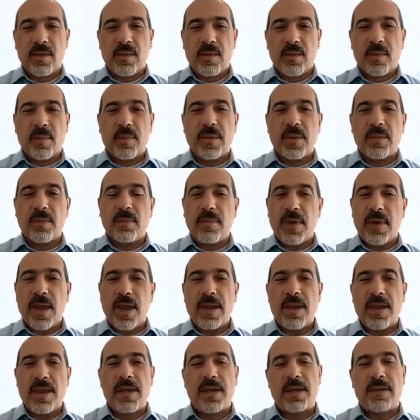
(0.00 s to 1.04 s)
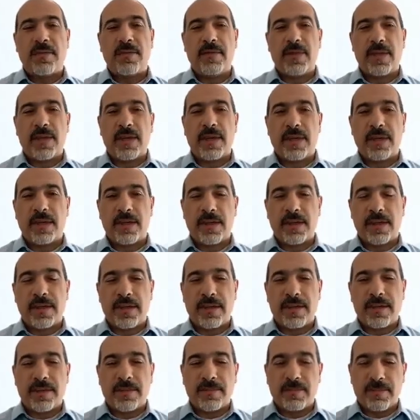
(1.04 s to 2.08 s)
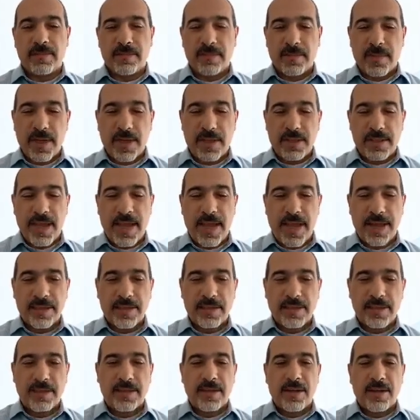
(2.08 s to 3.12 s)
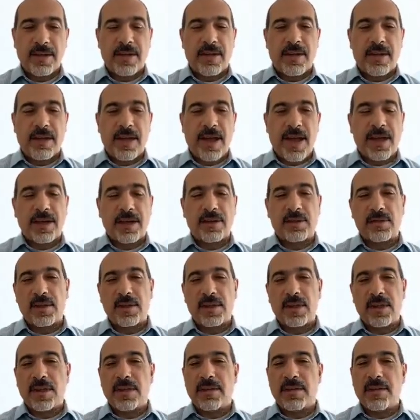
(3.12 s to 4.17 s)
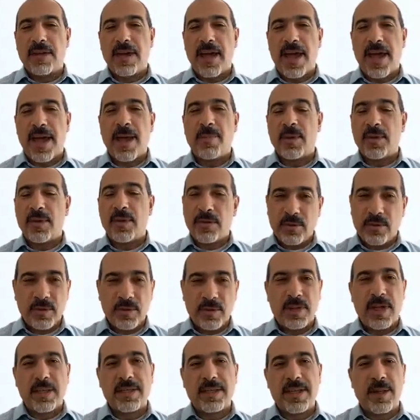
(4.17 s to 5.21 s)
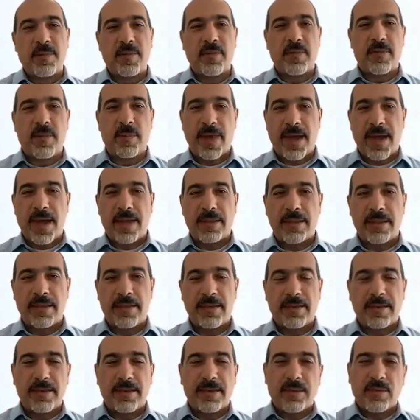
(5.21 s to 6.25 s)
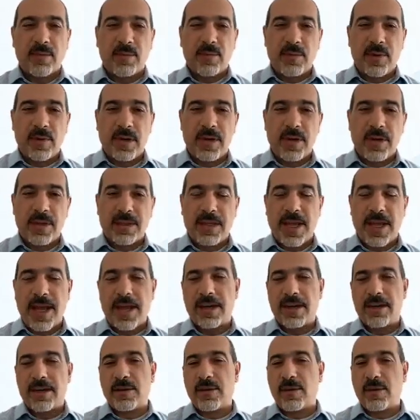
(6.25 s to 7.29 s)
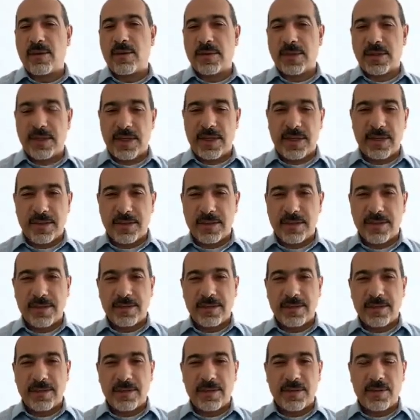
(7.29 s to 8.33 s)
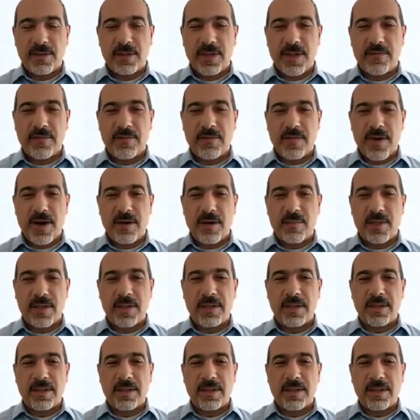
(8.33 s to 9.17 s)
But many of the attacks actually happen through that type of a path, where an attacker goes into the environment